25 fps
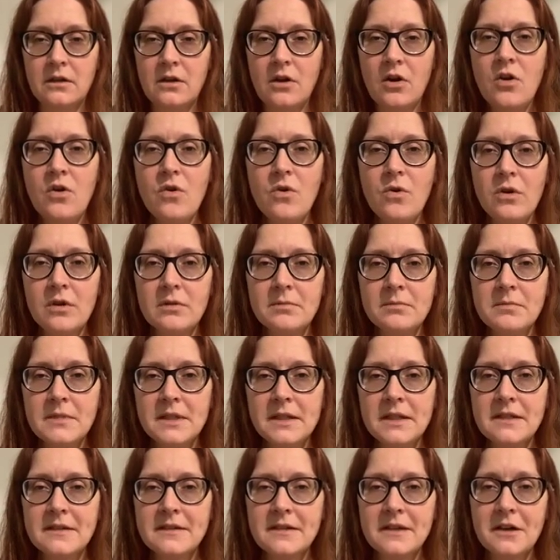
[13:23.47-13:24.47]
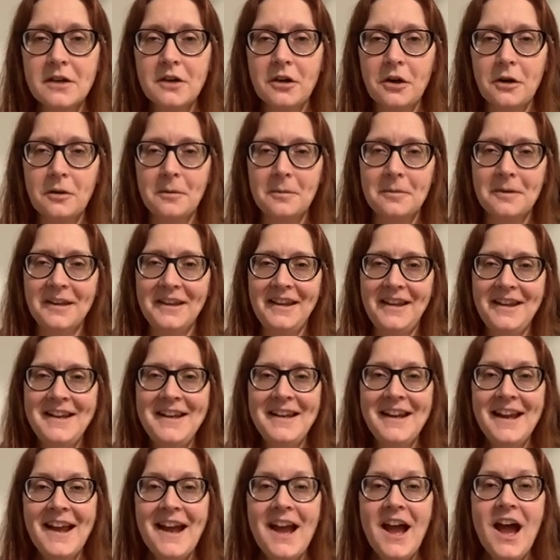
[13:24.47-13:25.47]
Oh, Melissa Coverline.
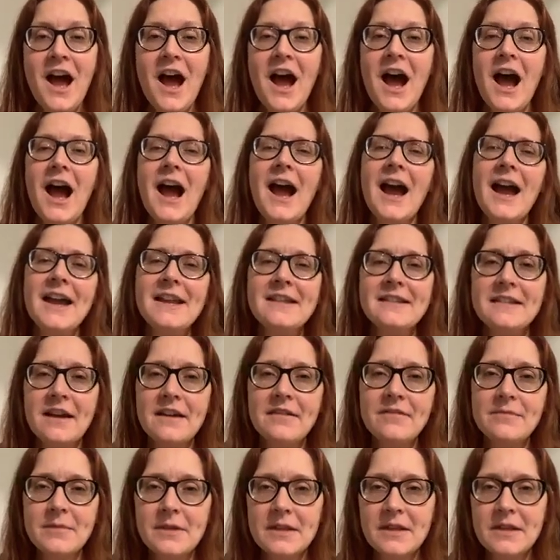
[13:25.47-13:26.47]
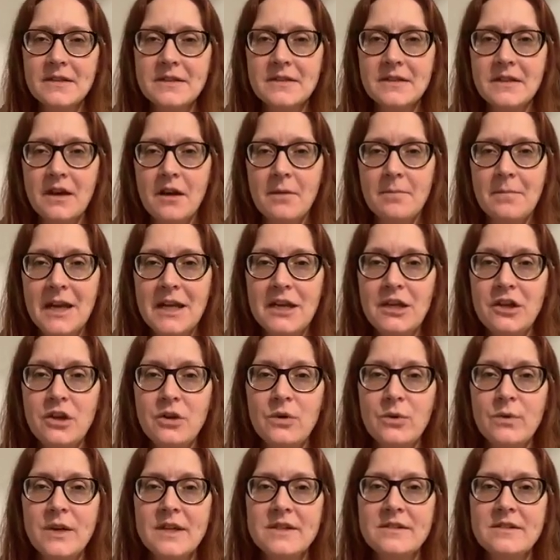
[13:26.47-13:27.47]
I love Melissa. My
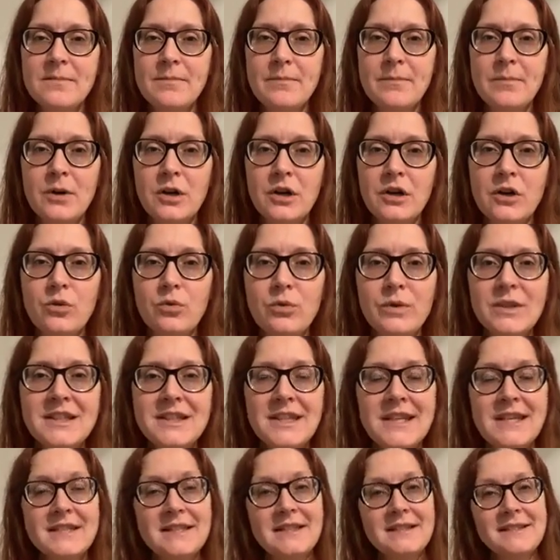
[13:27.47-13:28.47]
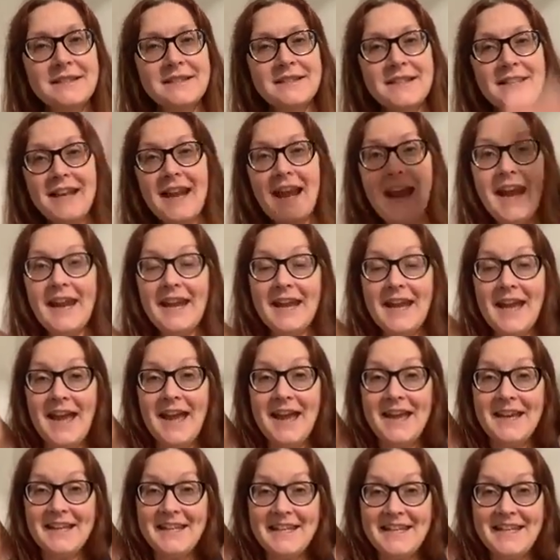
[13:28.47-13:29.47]
newest book releases today.
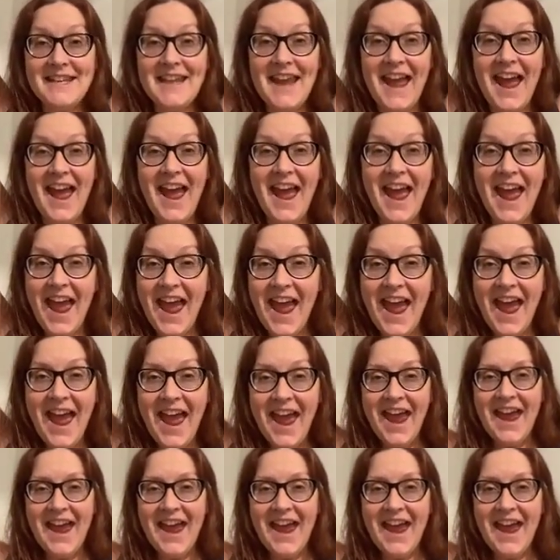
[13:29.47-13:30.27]
Yay!